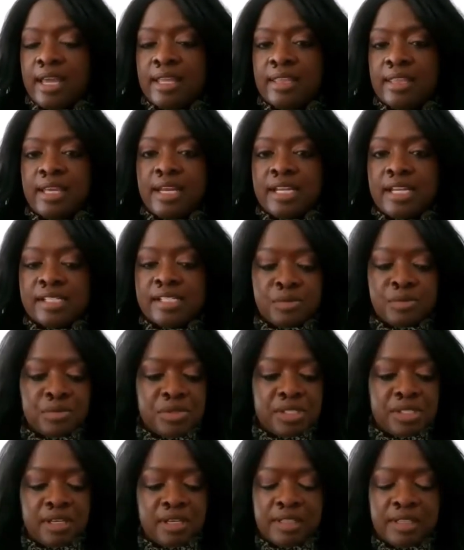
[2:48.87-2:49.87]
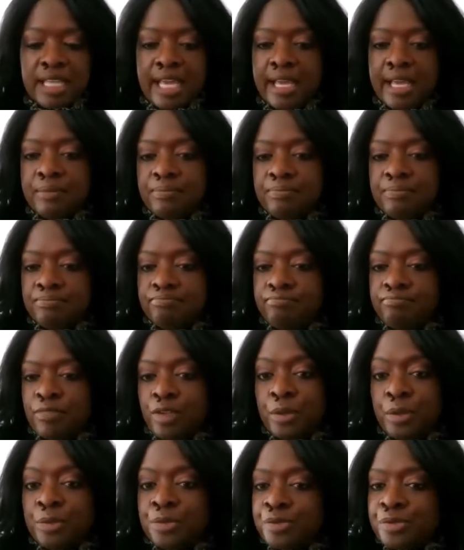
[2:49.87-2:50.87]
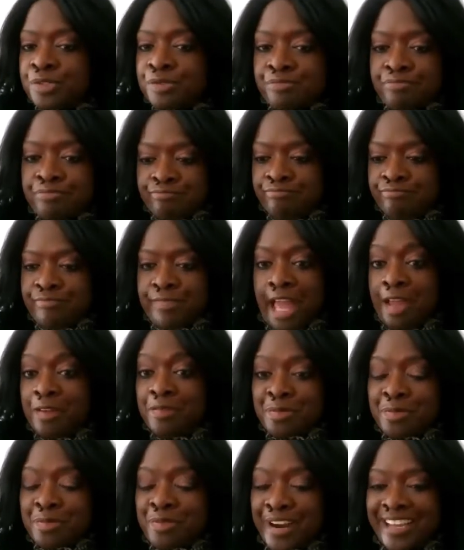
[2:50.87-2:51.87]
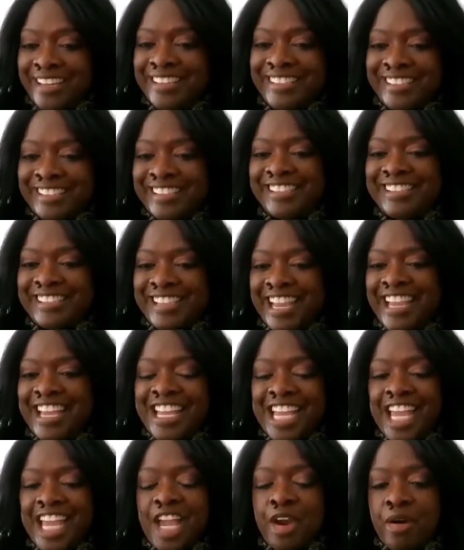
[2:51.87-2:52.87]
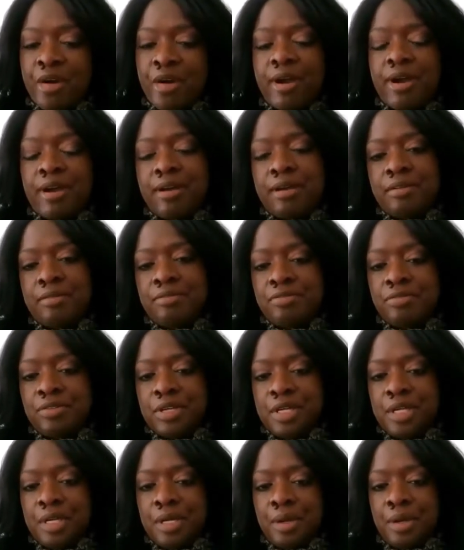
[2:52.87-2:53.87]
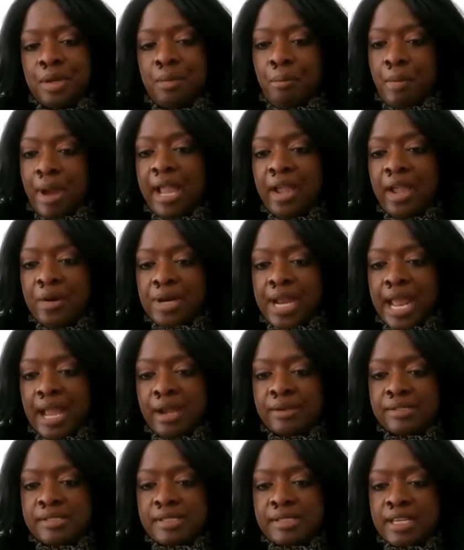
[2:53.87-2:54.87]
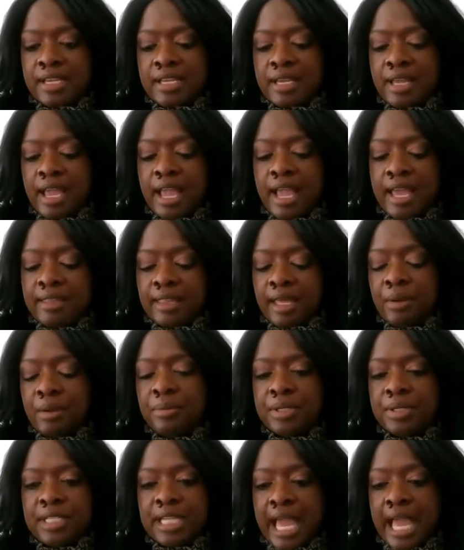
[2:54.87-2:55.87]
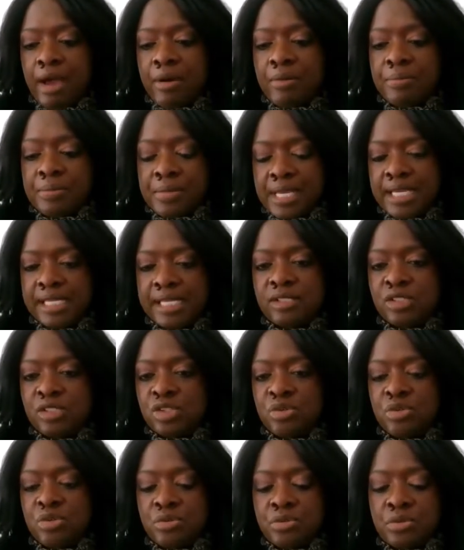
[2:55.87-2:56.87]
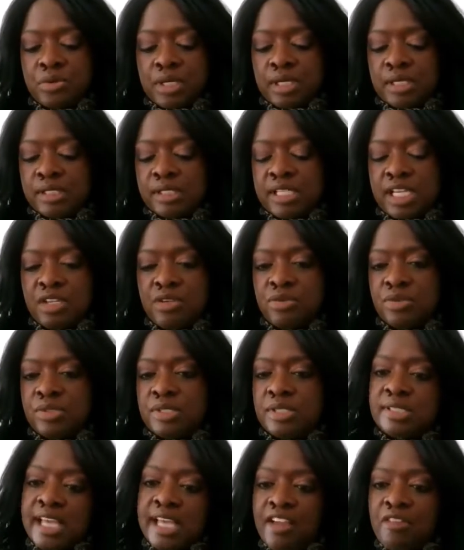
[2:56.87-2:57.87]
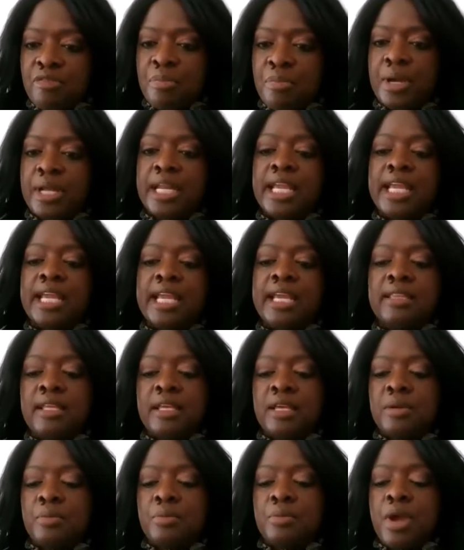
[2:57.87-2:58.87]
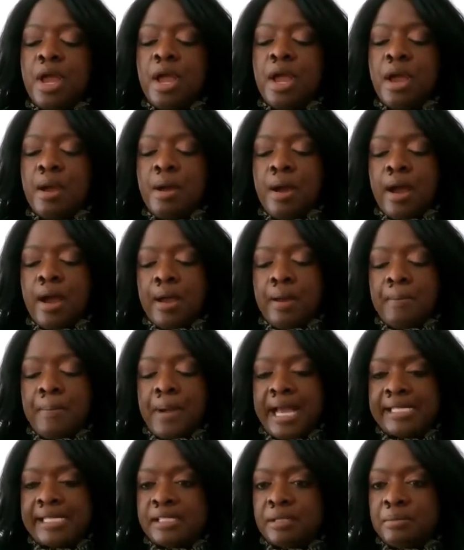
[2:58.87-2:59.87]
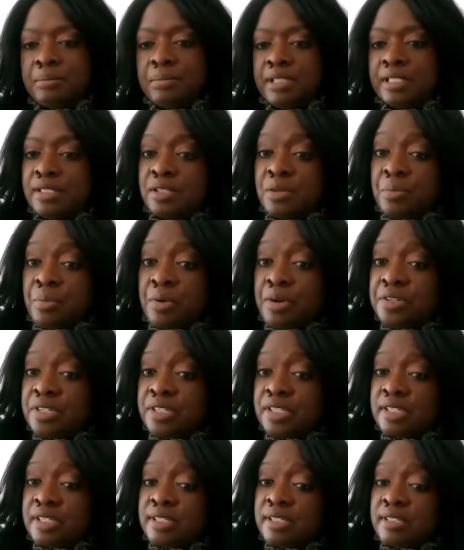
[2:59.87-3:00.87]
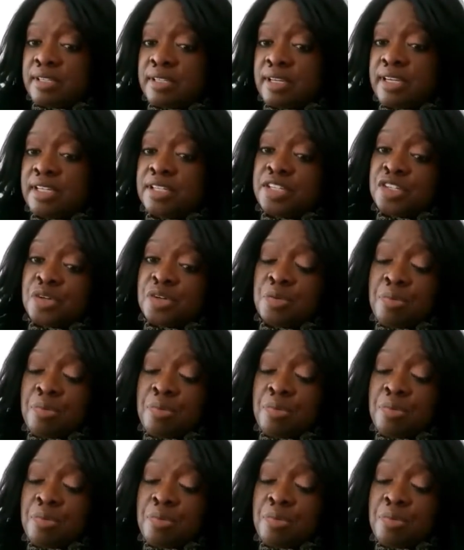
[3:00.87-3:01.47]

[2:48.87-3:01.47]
And then as a result, those that rent is taking care of my own housing. And that would allow me to continue to save money and then possibly to purchase additional